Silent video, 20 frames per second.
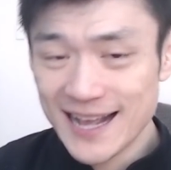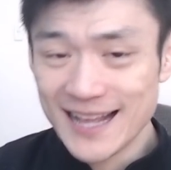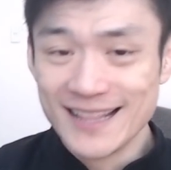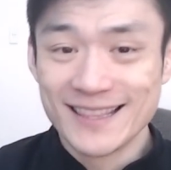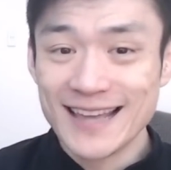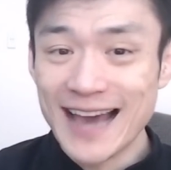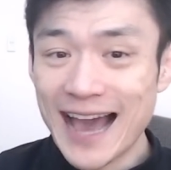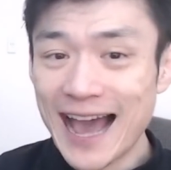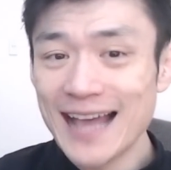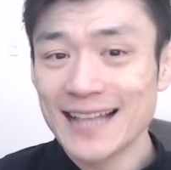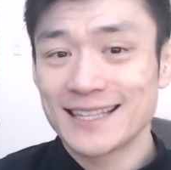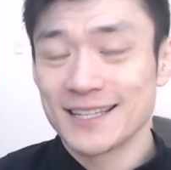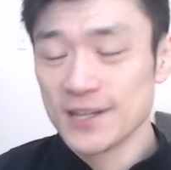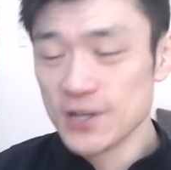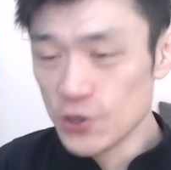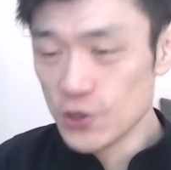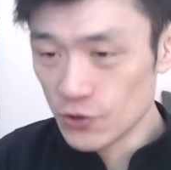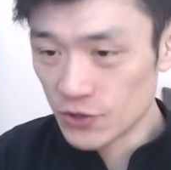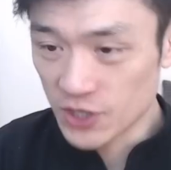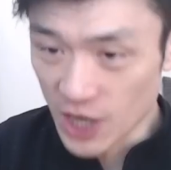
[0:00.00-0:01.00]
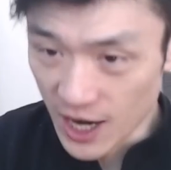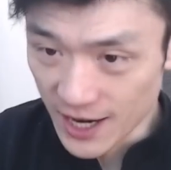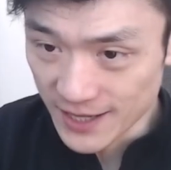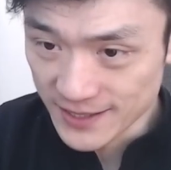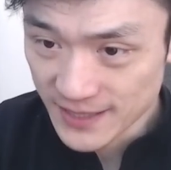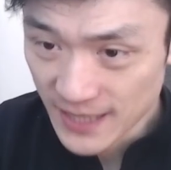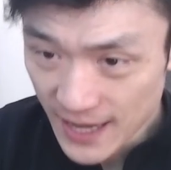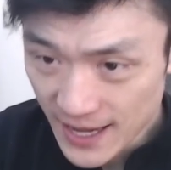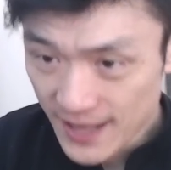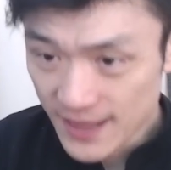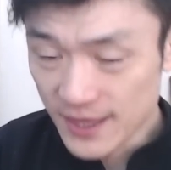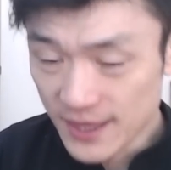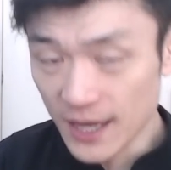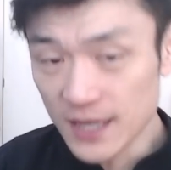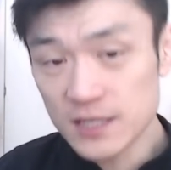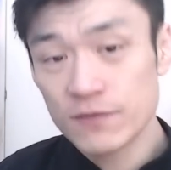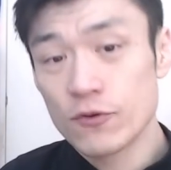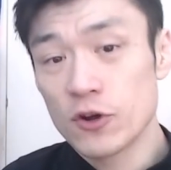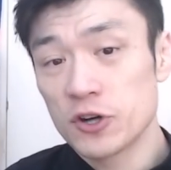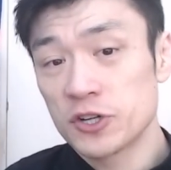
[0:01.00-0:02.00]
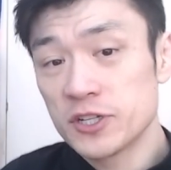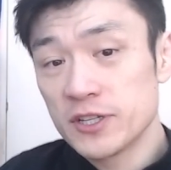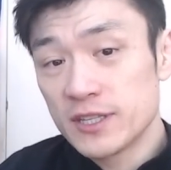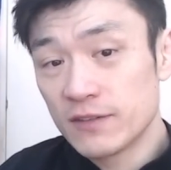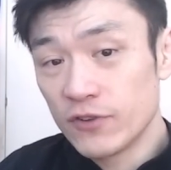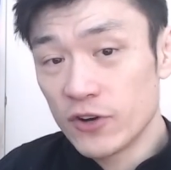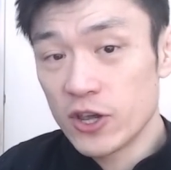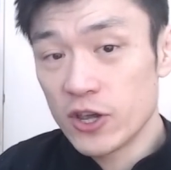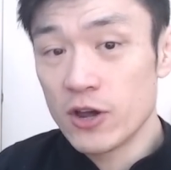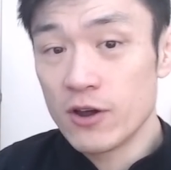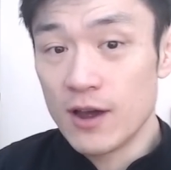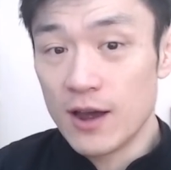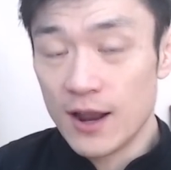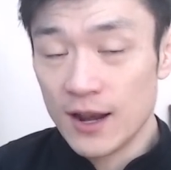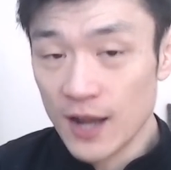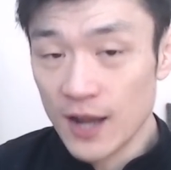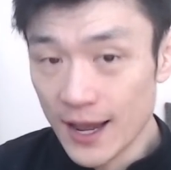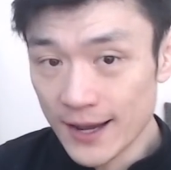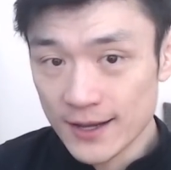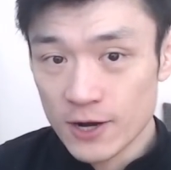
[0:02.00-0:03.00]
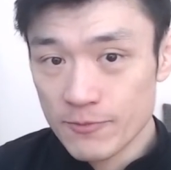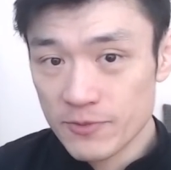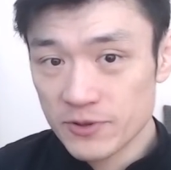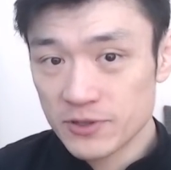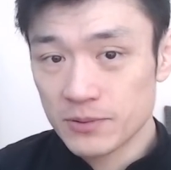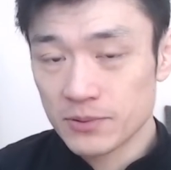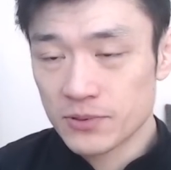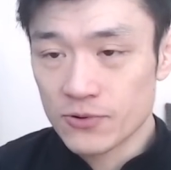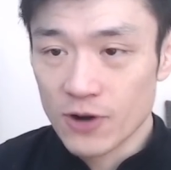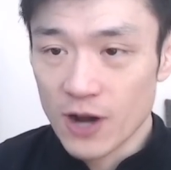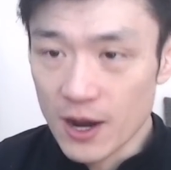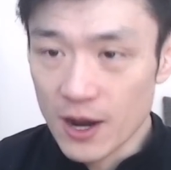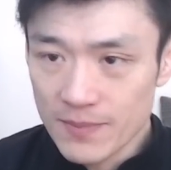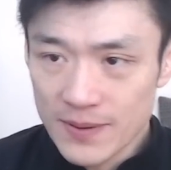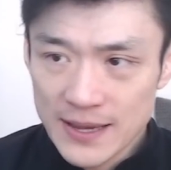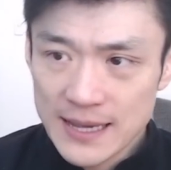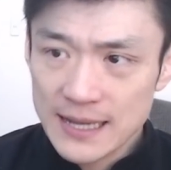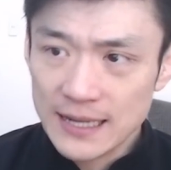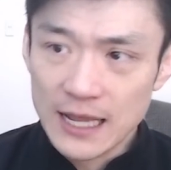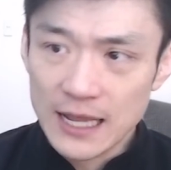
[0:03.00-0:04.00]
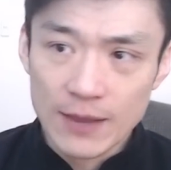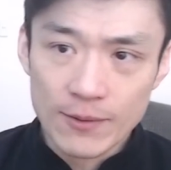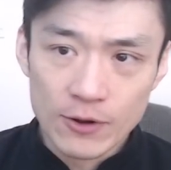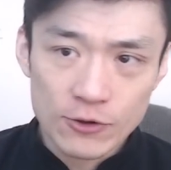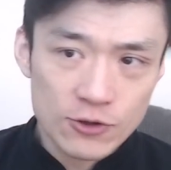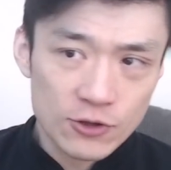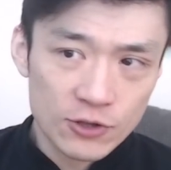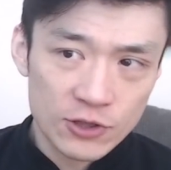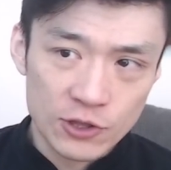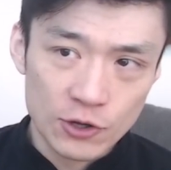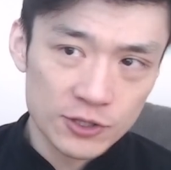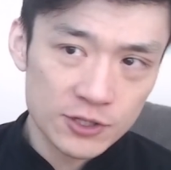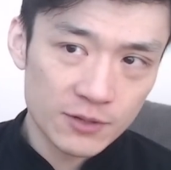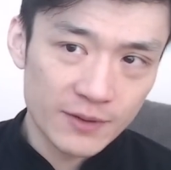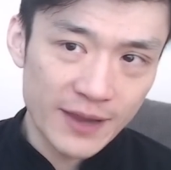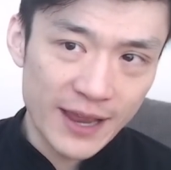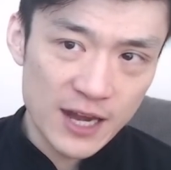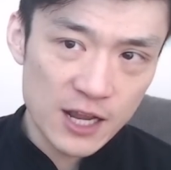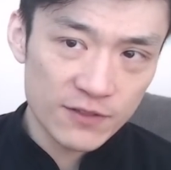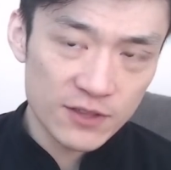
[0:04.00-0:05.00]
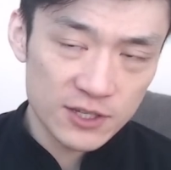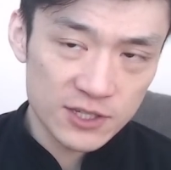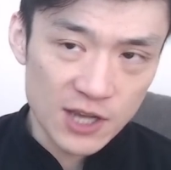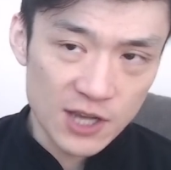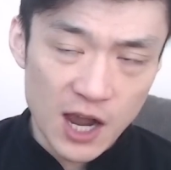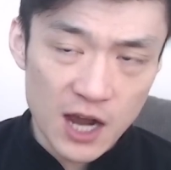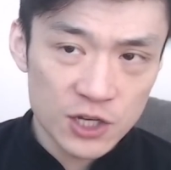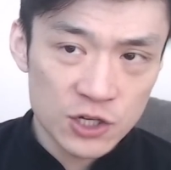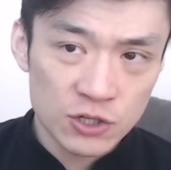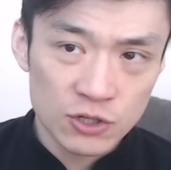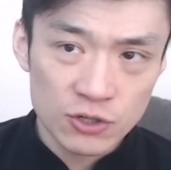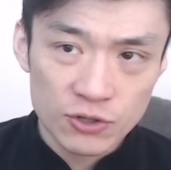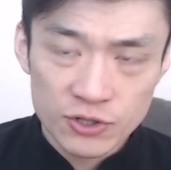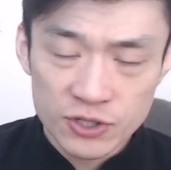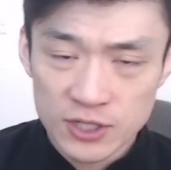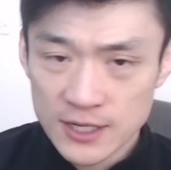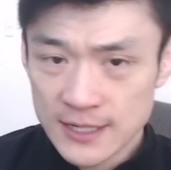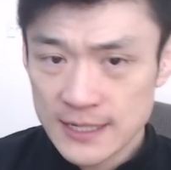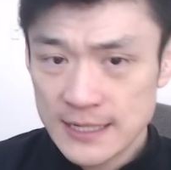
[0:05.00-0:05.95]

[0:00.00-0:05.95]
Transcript: That's the news, guys. Thanks for watching this video. Like, comment, subscribe. Let me know your thoughts on any of these articles.